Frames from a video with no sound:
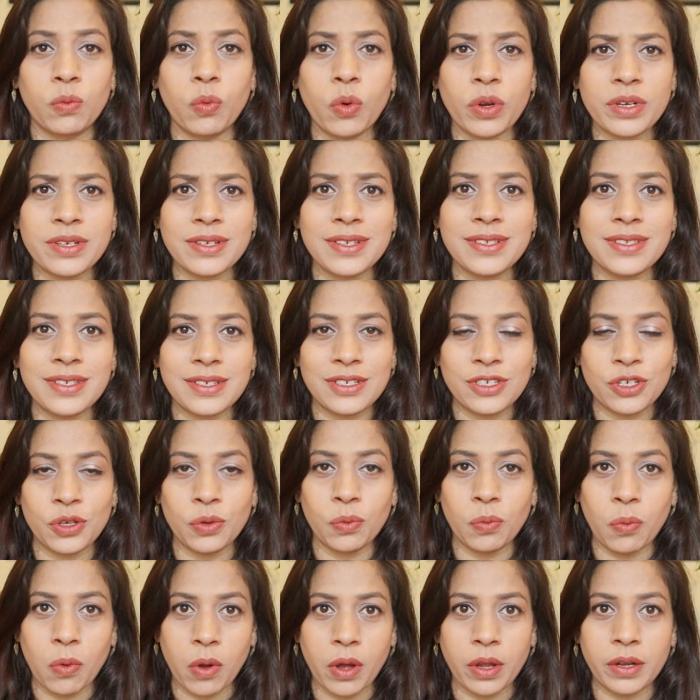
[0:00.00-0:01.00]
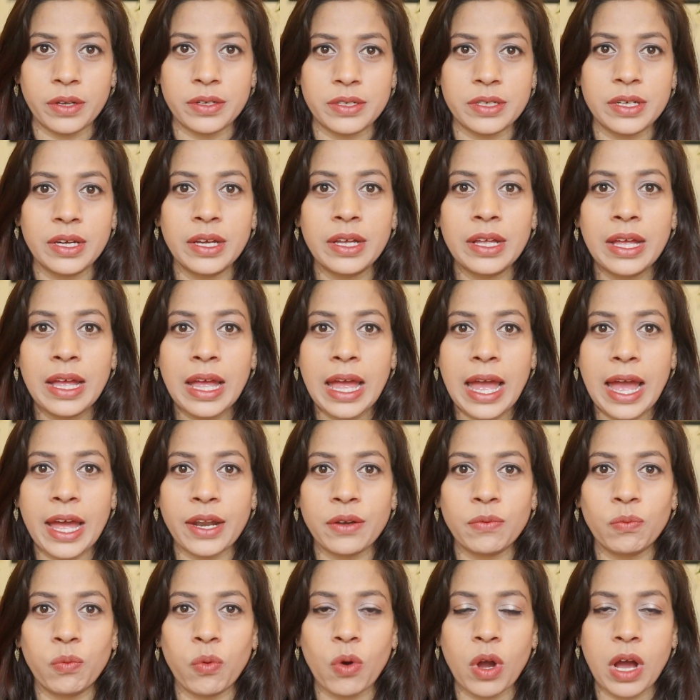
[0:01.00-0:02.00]
What is it you want,
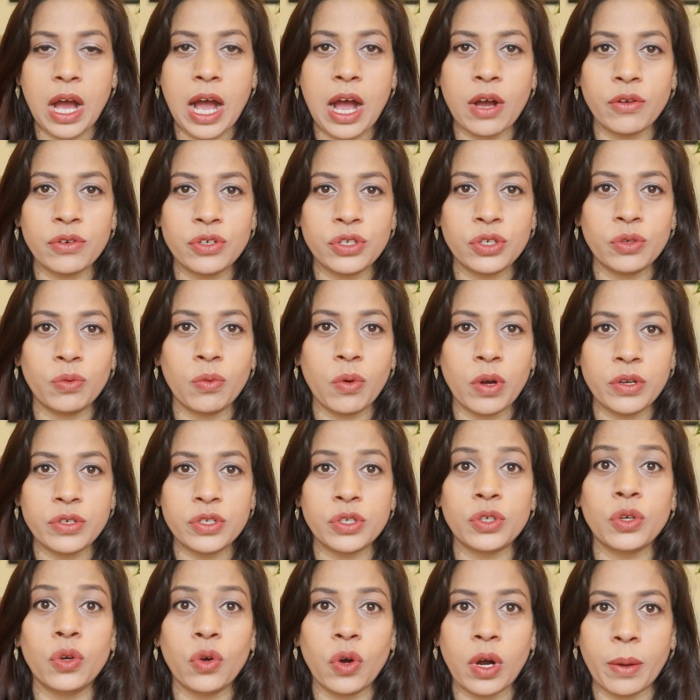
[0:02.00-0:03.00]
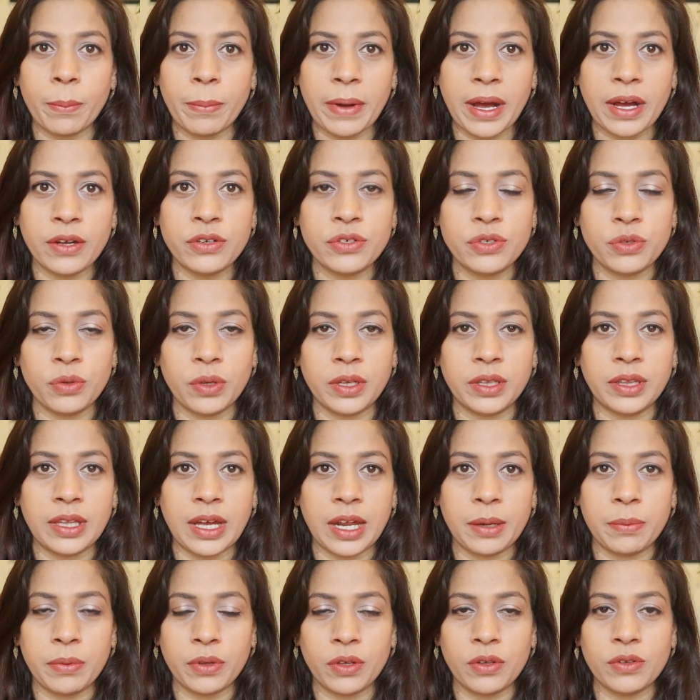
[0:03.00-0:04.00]
and how do you want to go about doing
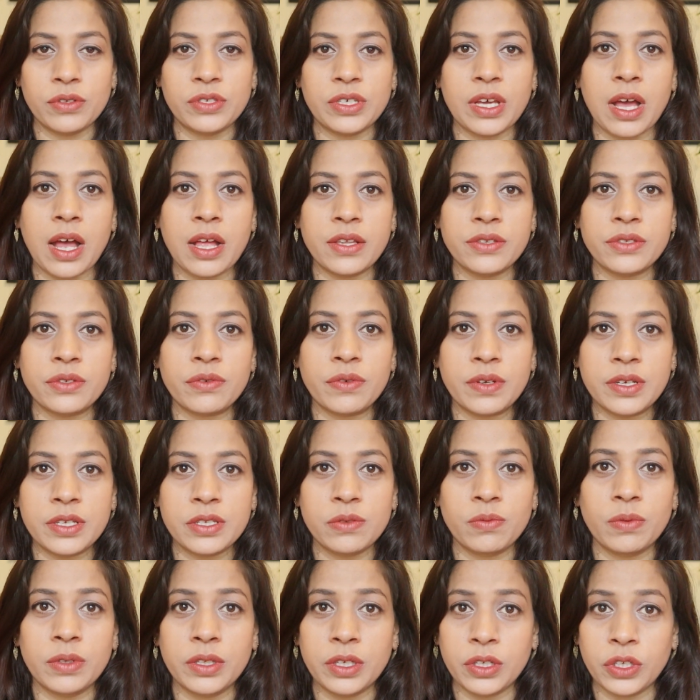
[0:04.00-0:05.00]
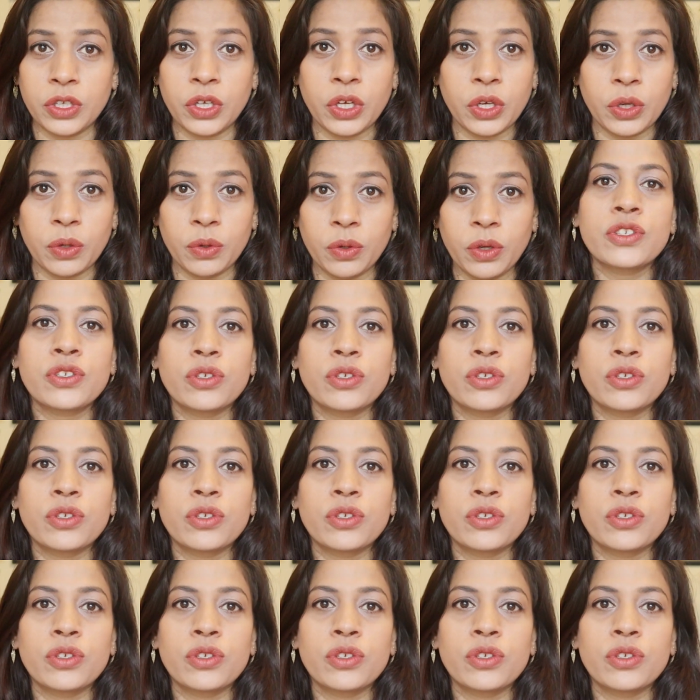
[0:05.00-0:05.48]
that? Because the answer is within you.